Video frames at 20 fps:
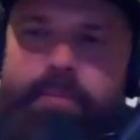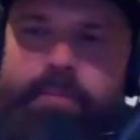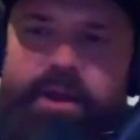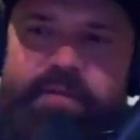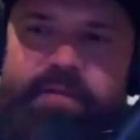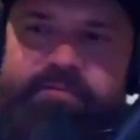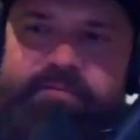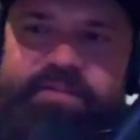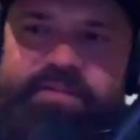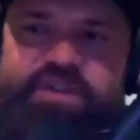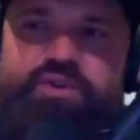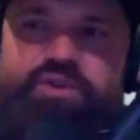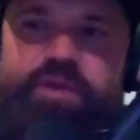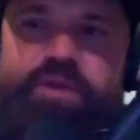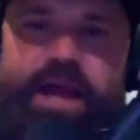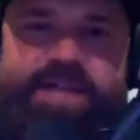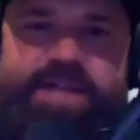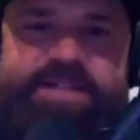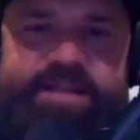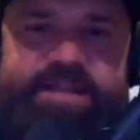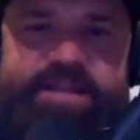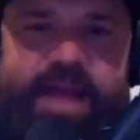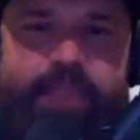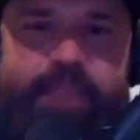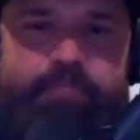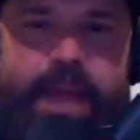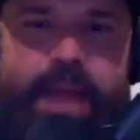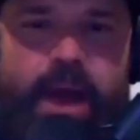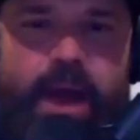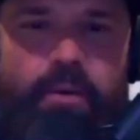But visualizing that
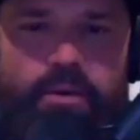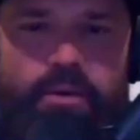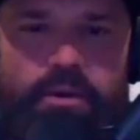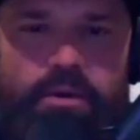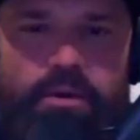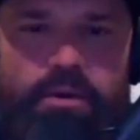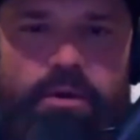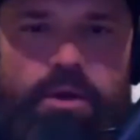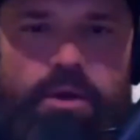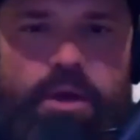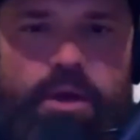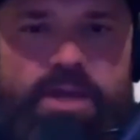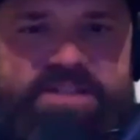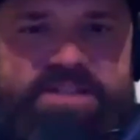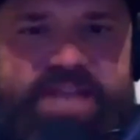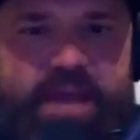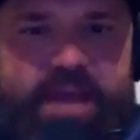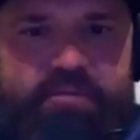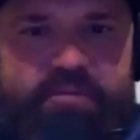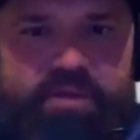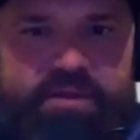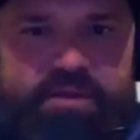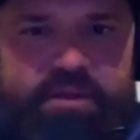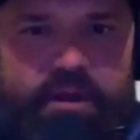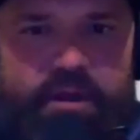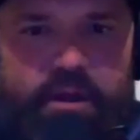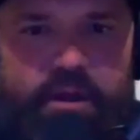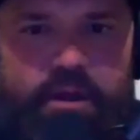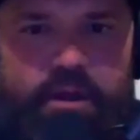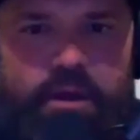mountain is
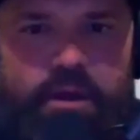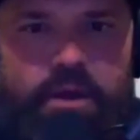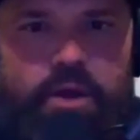everything.